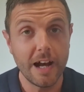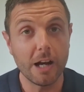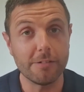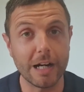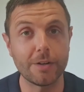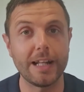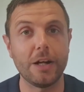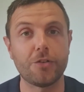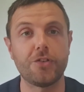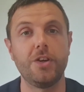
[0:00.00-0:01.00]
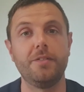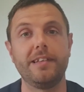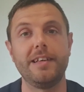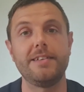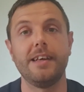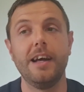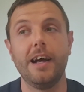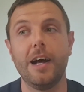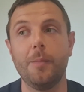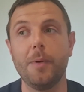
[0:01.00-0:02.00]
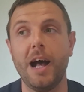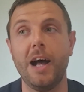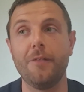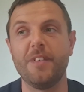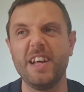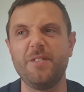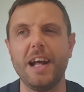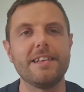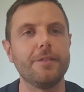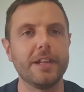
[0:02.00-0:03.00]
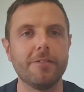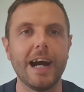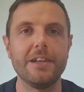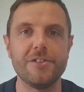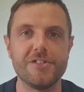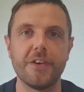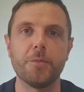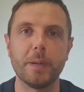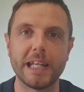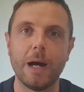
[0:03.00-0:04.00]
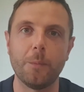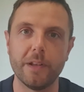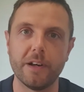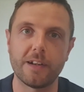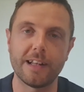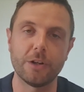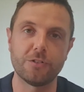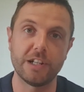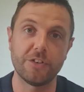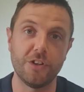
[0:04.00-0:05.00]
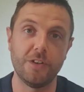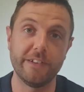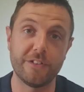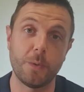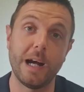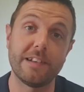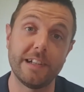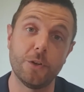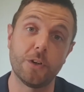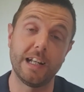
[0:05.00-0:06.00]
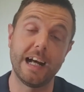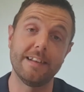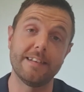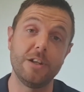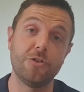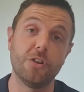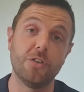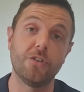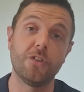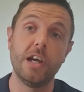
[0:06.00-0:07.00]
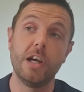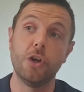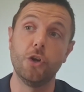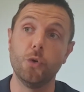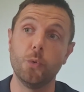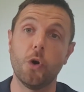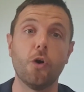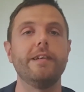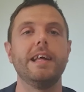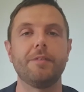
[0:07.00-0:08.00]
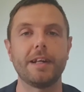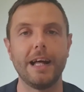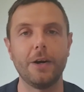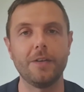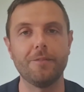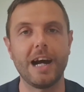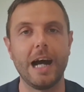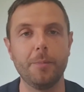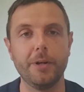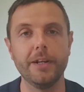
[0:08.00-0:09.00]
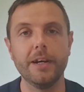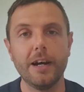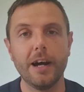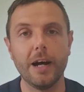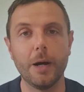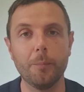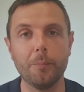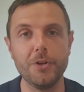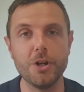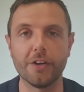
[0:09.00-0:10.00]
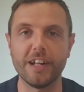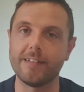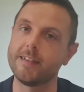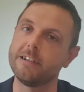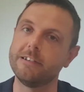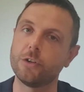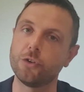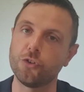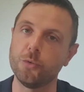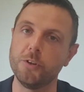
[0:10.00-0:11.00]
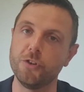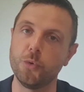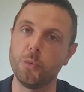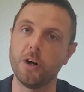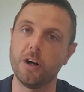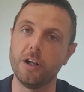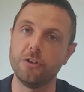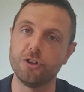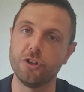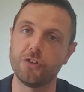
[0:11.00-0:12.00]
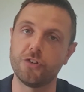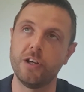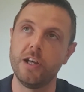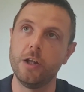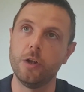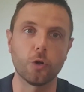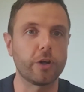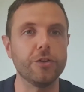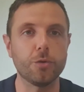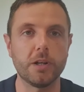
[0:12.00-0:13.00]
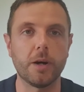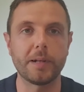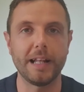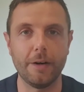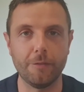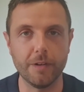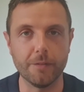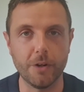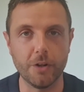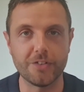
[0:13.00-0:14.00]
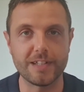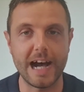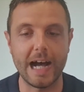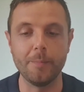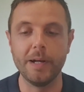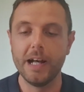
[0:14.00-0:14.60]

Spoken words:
around cloud services have effectively, the relationships began with our Cloud Check service. So actually organisations who already have a cloud environment, not necessarily customers who are just looking to adopt cloud for the first time.